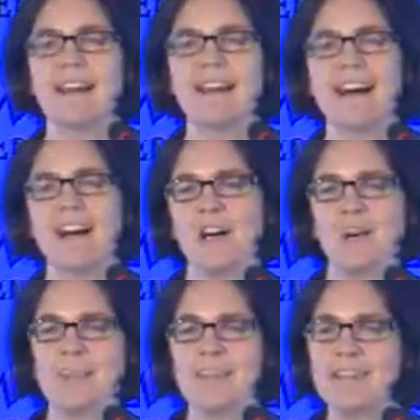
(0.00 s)

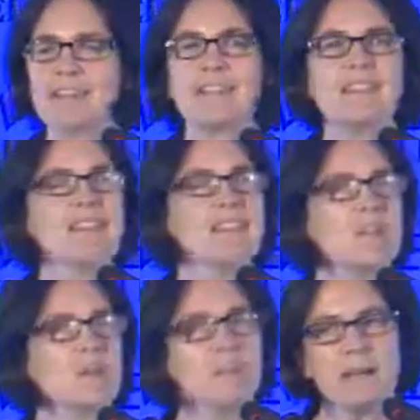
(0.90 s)

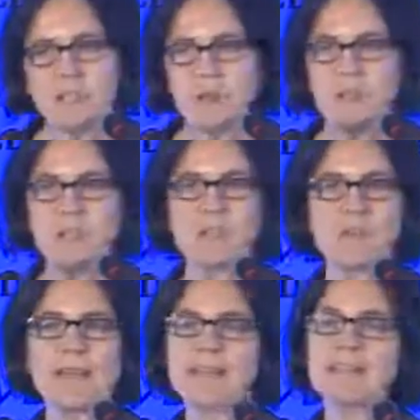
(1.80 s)
the bus rapid
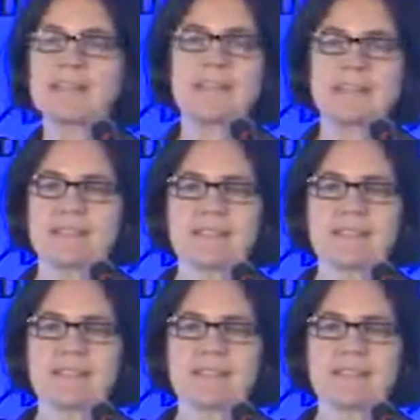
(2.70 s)
transits,